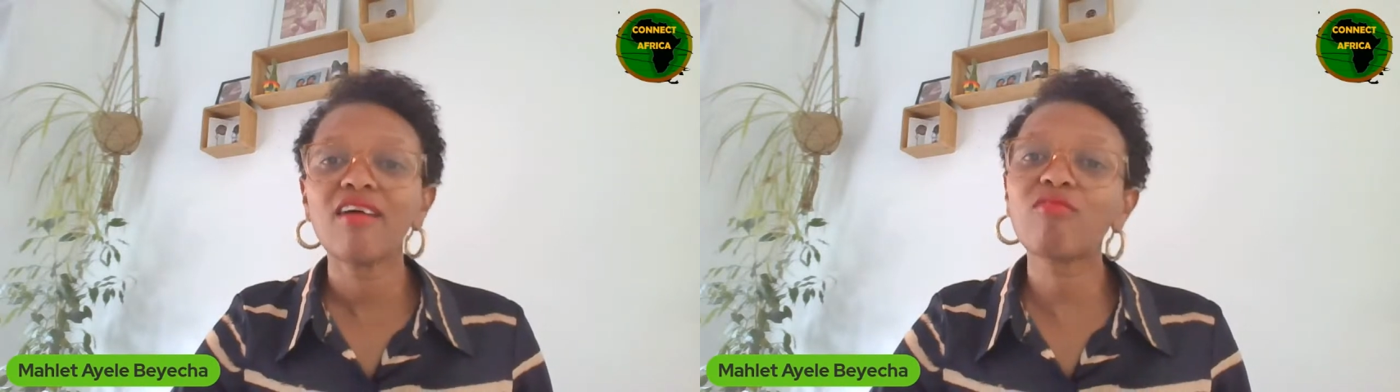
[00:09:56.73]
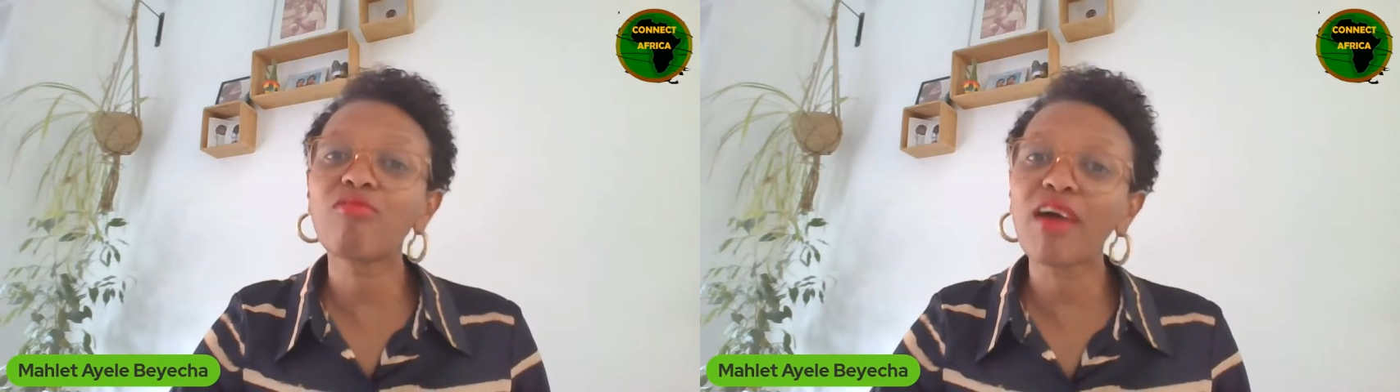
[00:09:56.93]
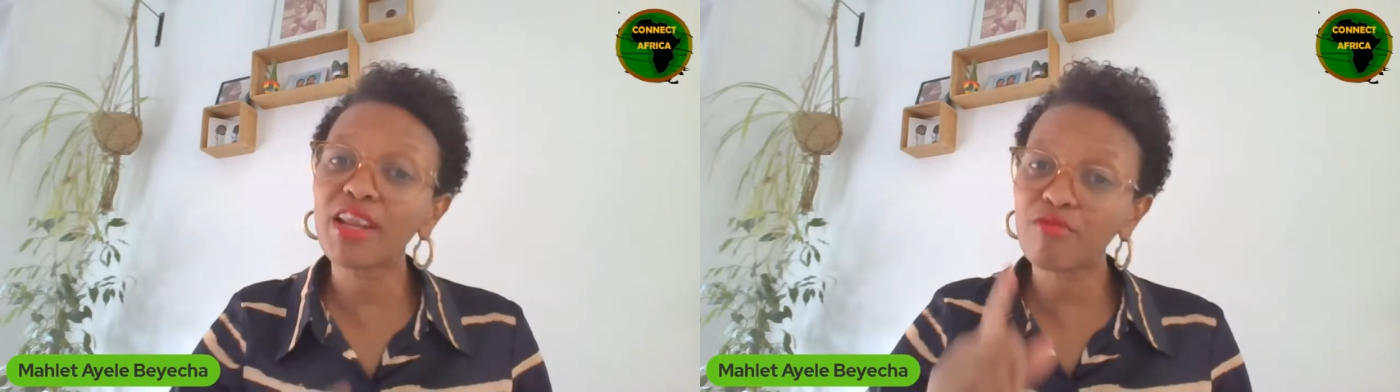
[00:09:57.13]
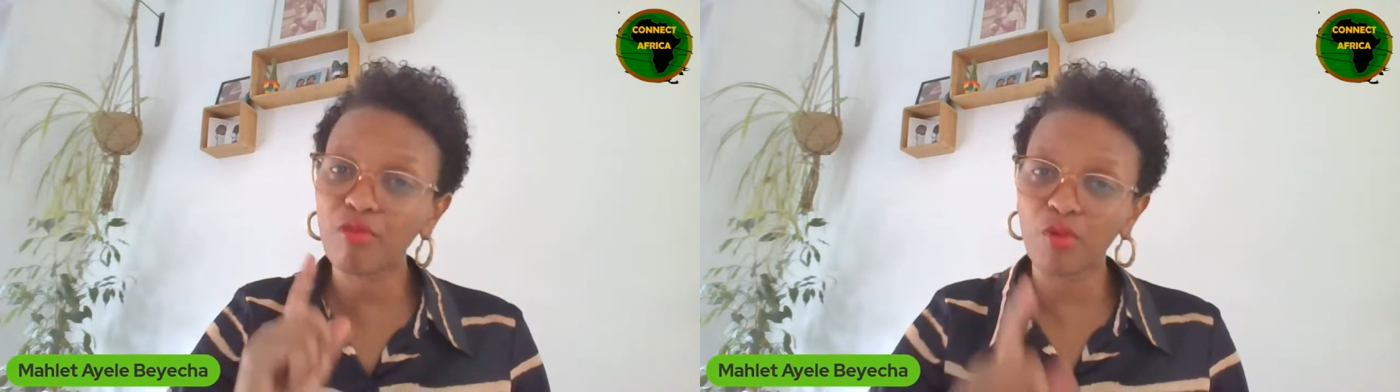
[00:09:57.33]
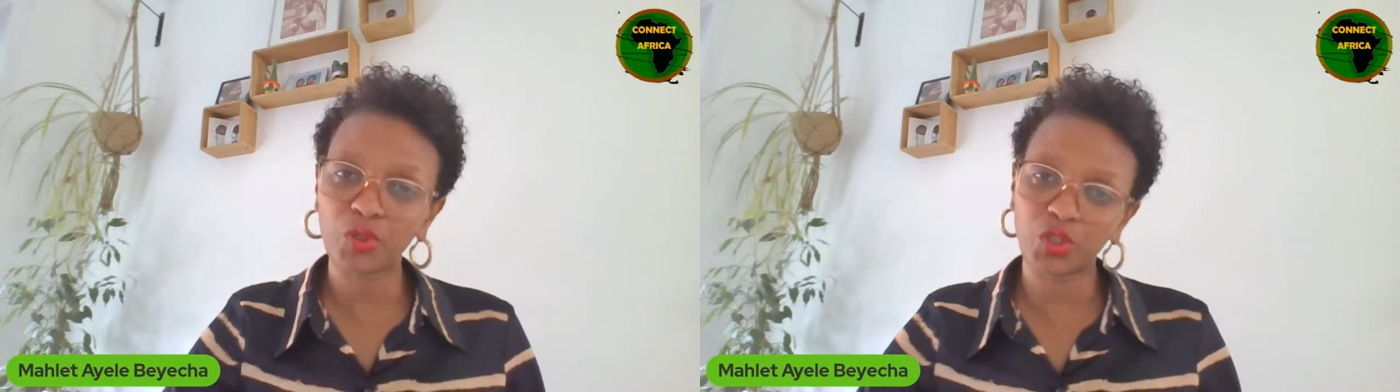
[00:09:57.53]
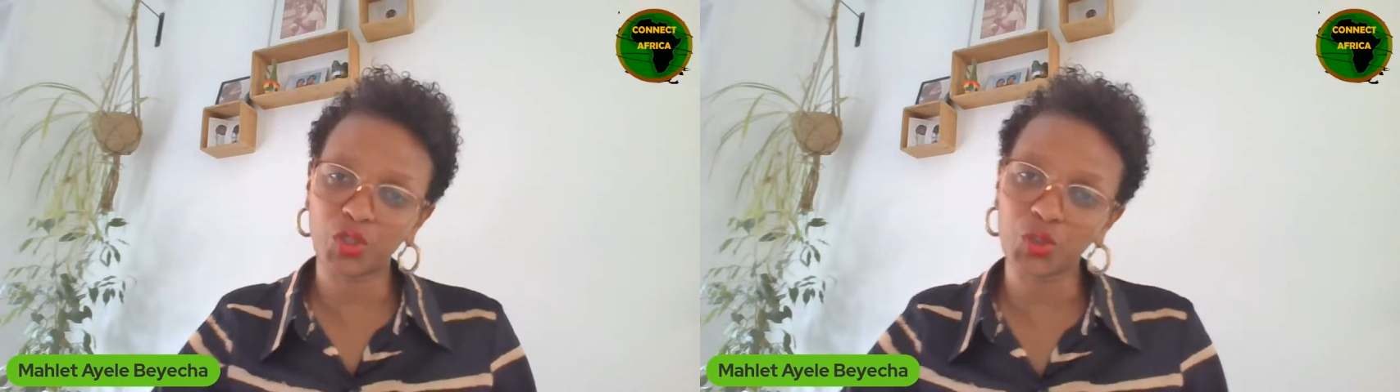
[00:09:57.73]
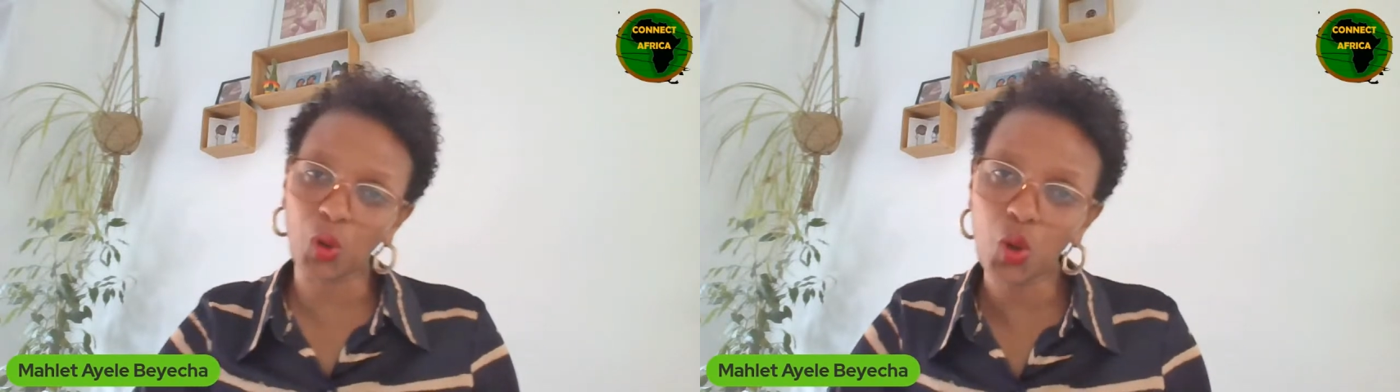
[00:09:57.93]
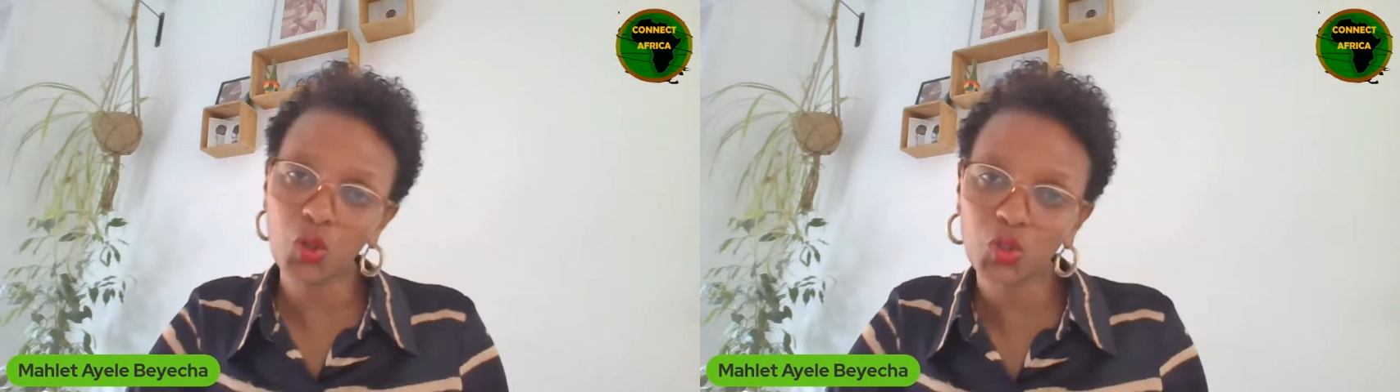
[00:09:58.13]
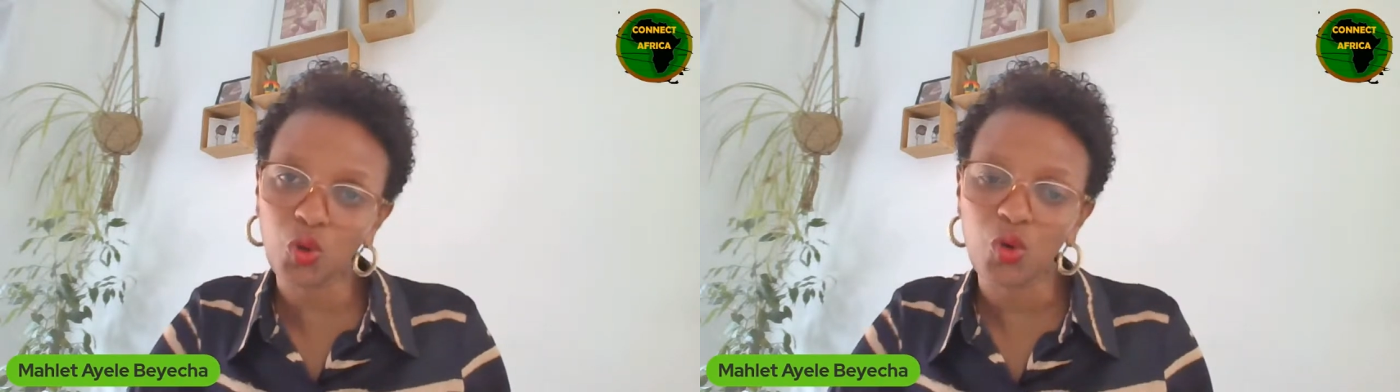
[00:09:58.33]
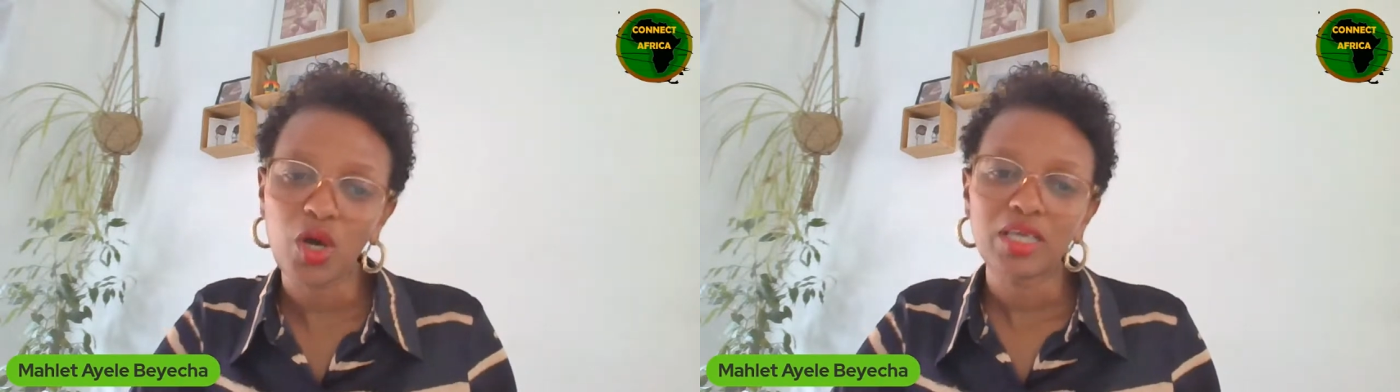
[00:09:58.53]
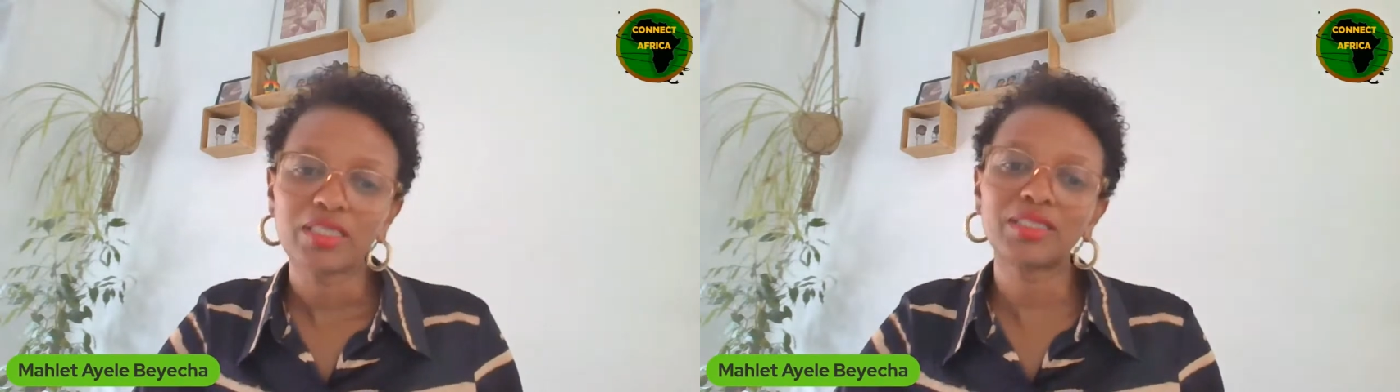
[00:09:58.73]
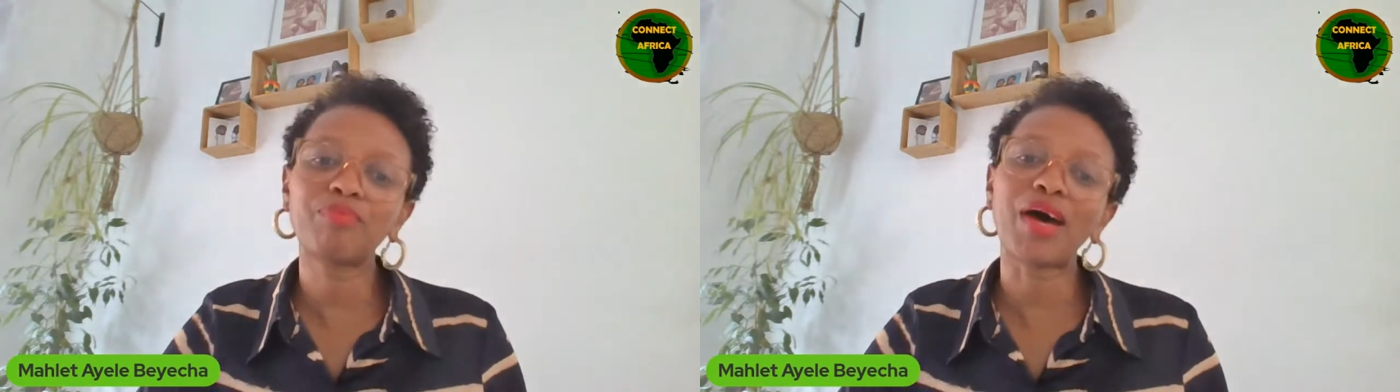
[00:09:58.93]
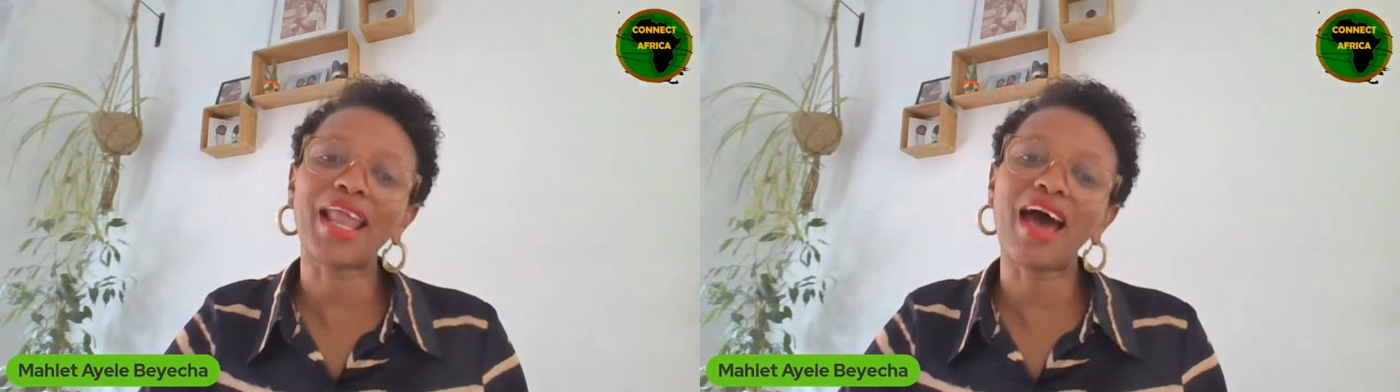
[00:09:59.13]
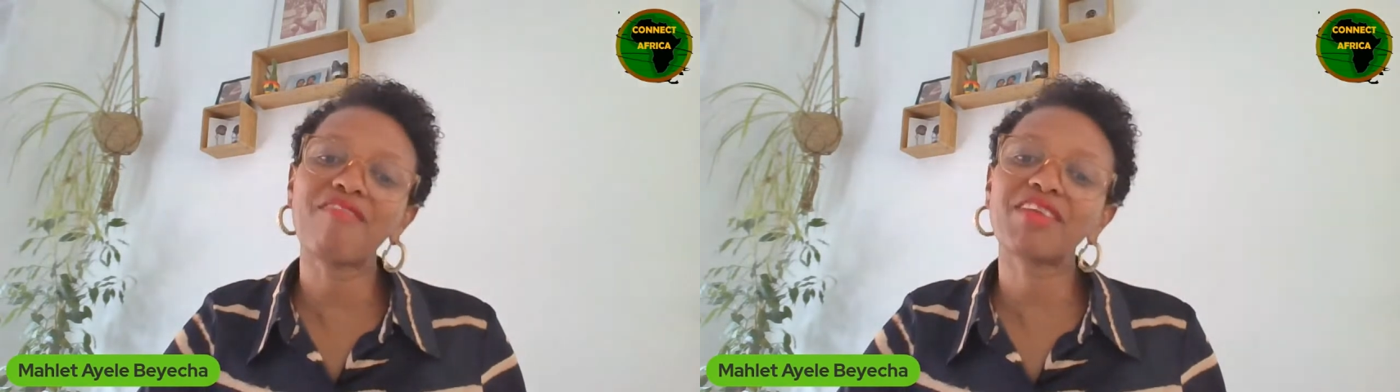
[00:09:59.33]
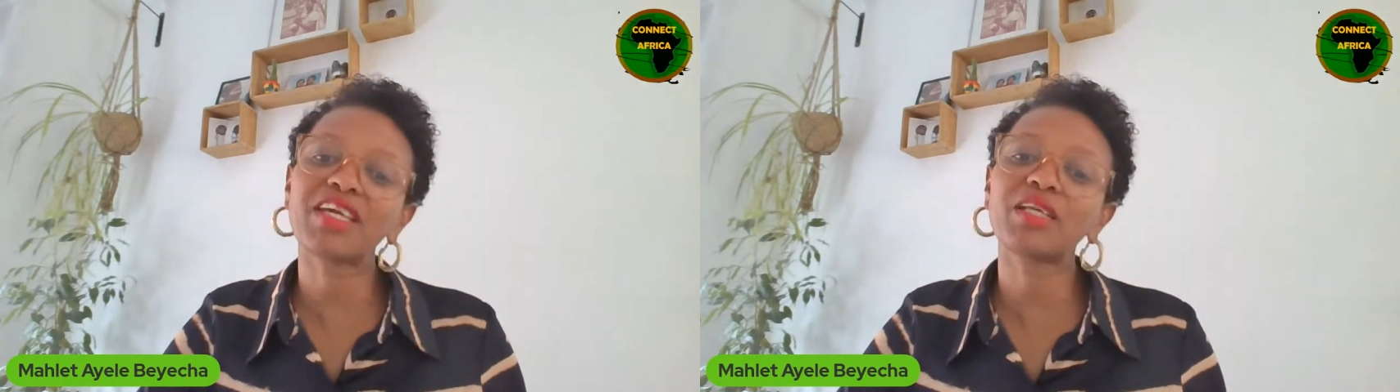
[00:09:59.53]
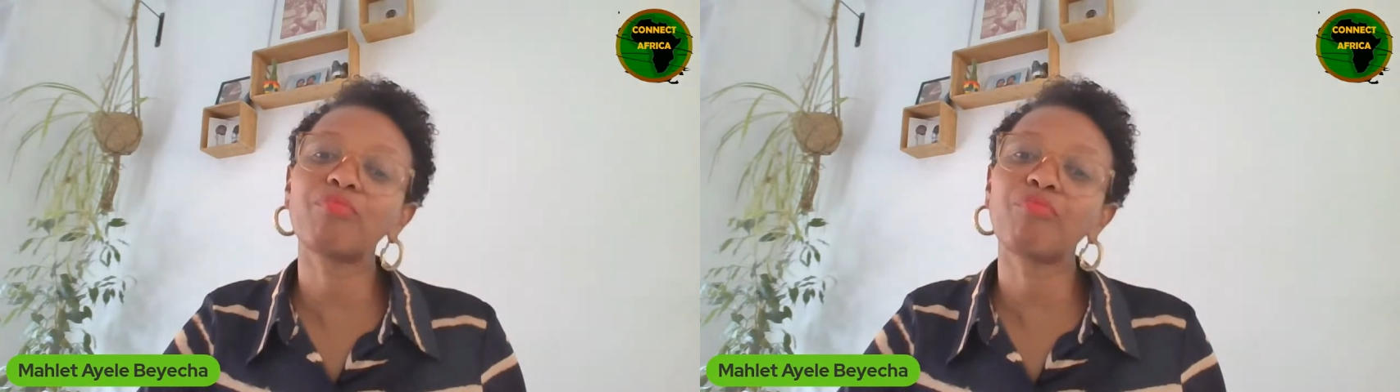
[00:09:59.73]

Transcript: reinforces also the Pan-African